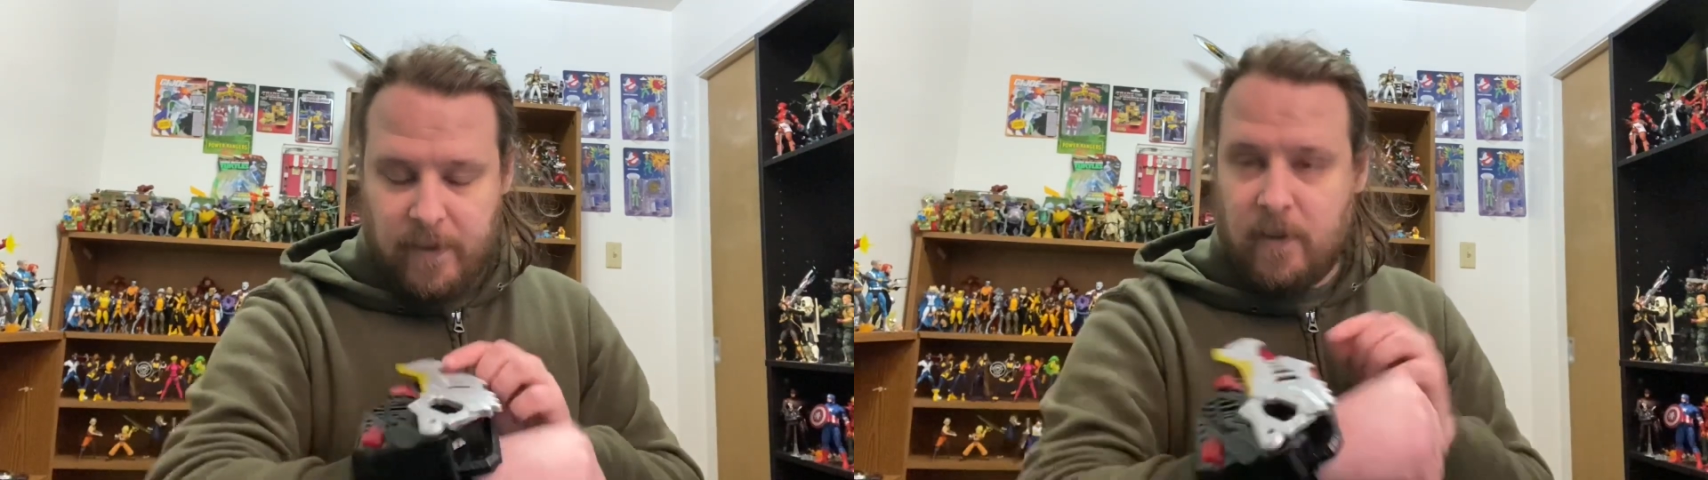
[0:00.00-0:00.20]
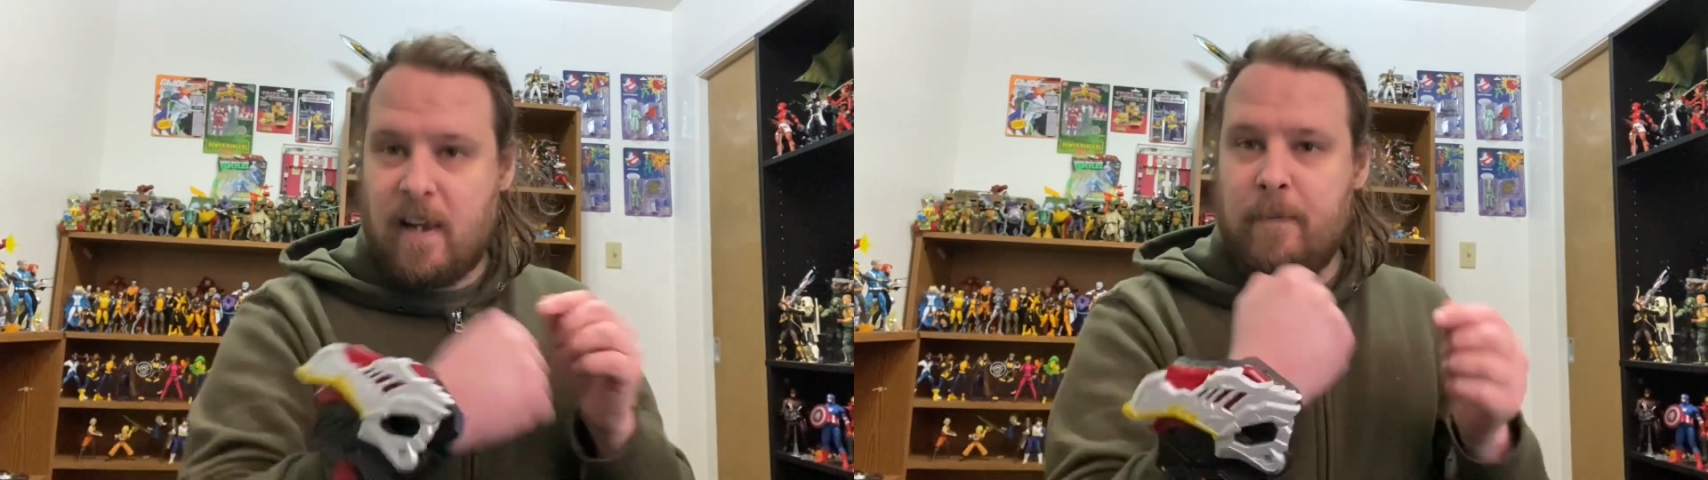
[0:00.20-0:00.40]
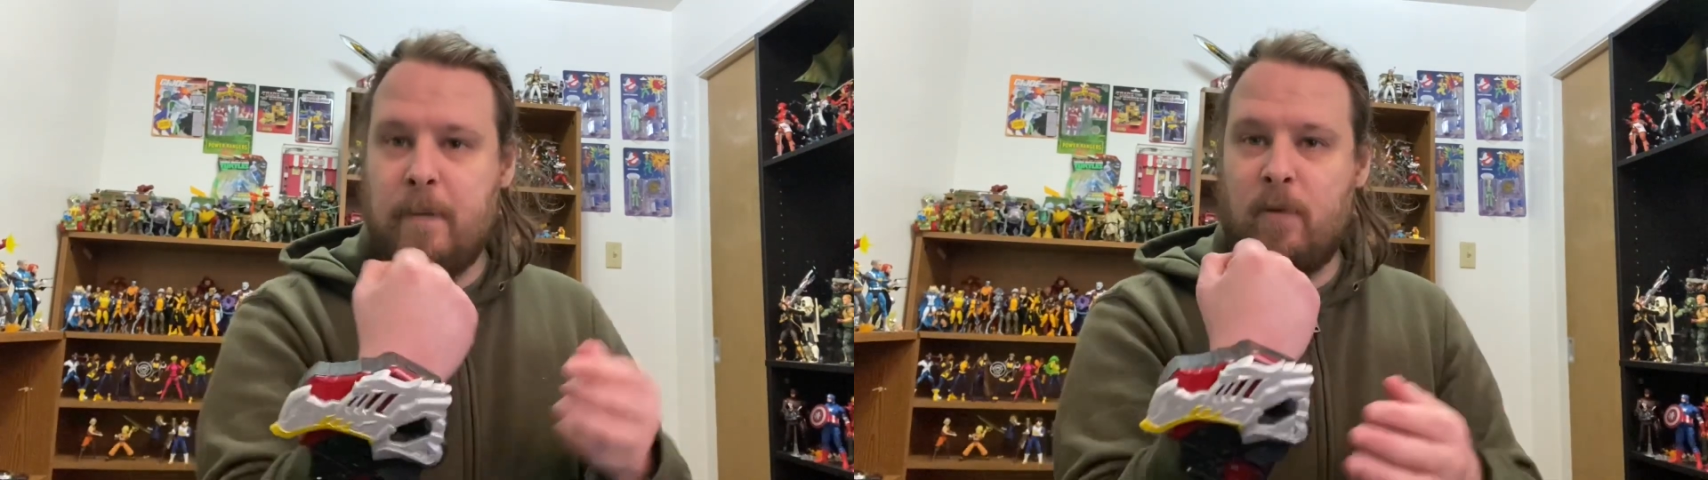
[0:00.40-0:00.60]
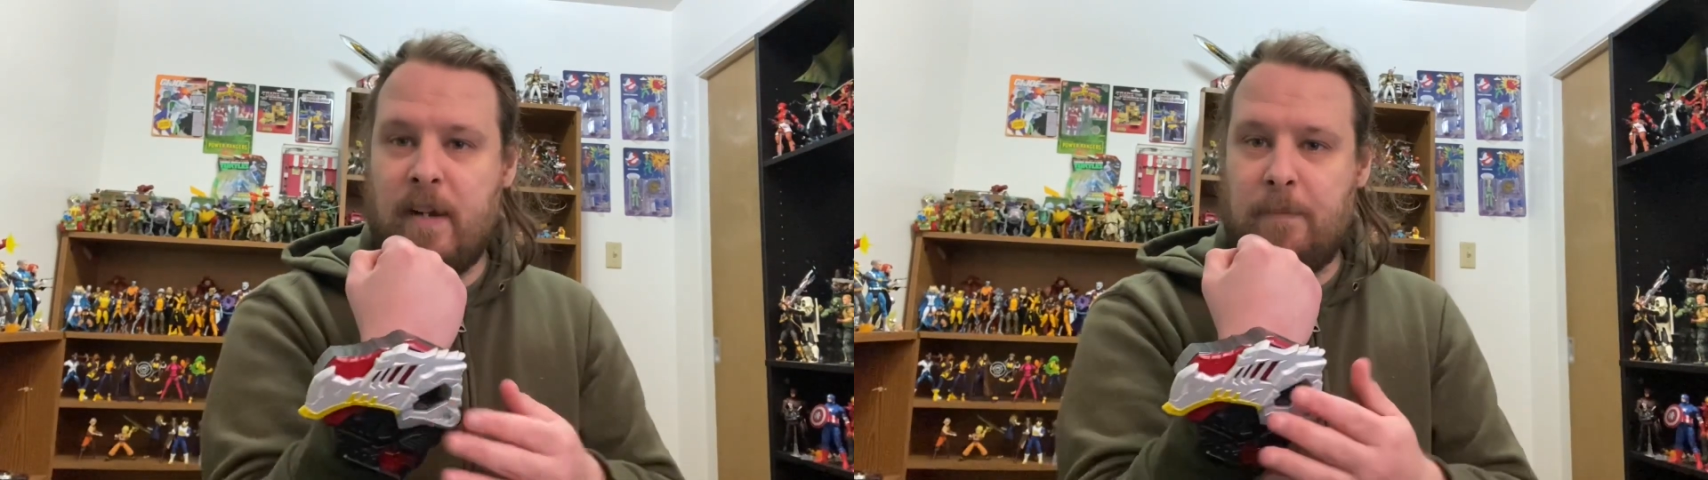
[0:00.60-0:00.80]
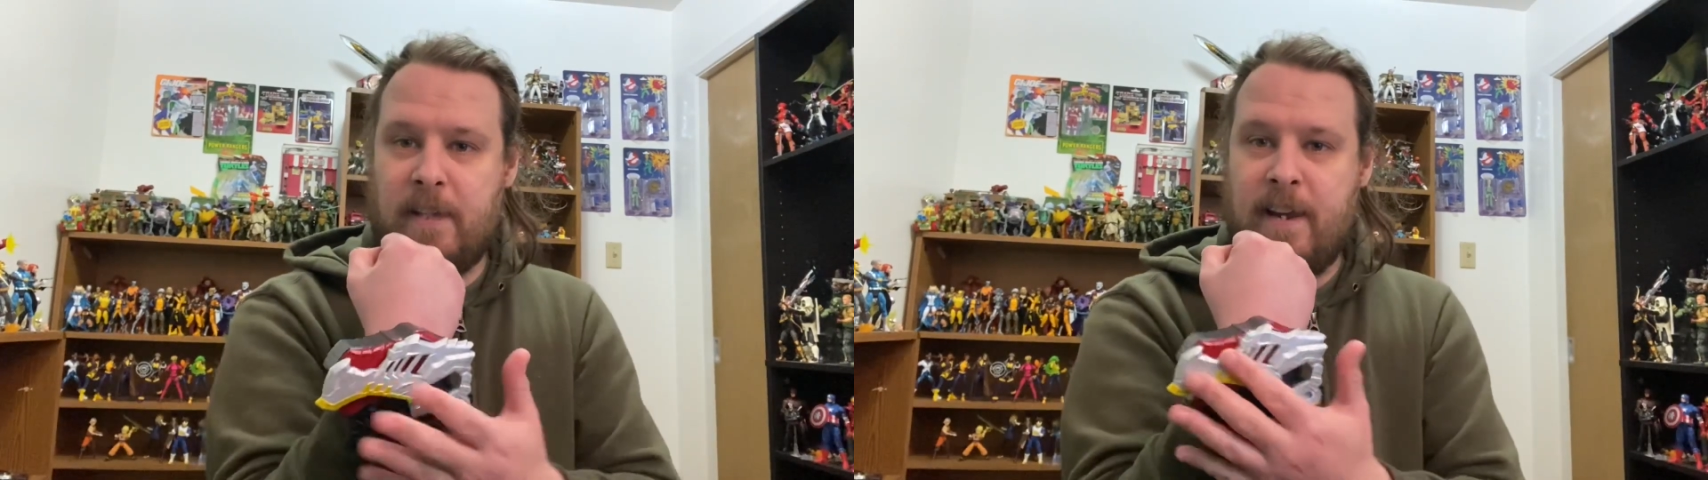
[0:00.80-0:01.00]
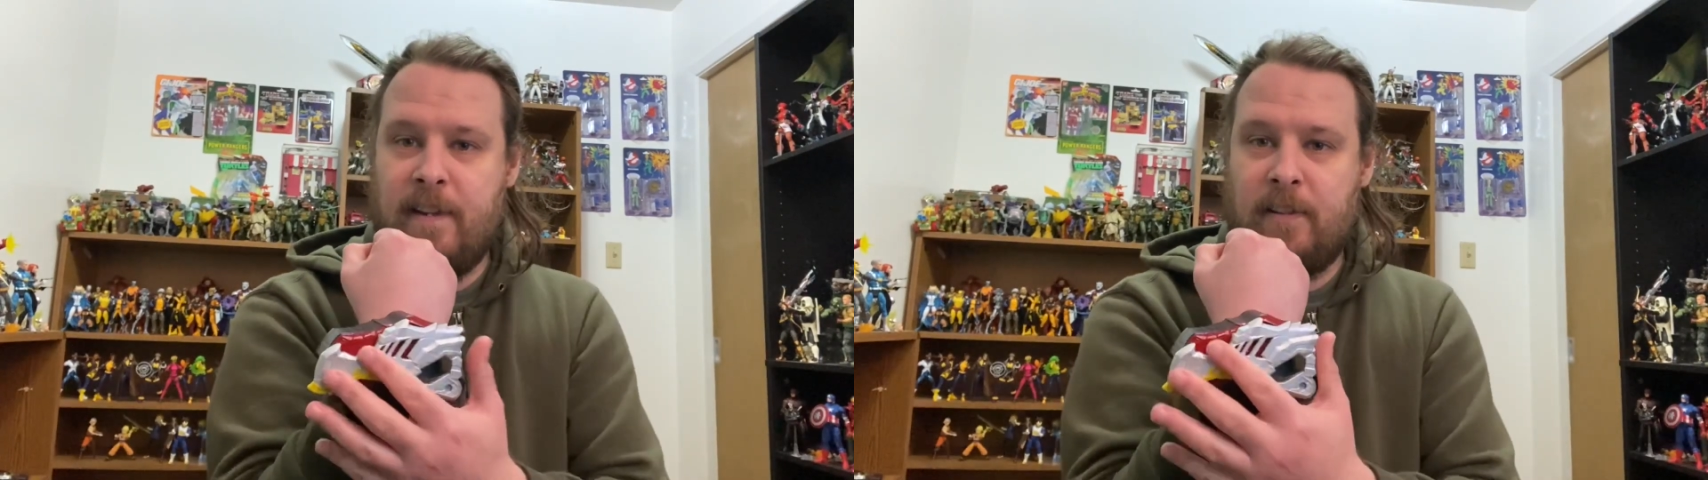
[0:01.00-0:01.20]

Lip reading: So a lot of people kept saying,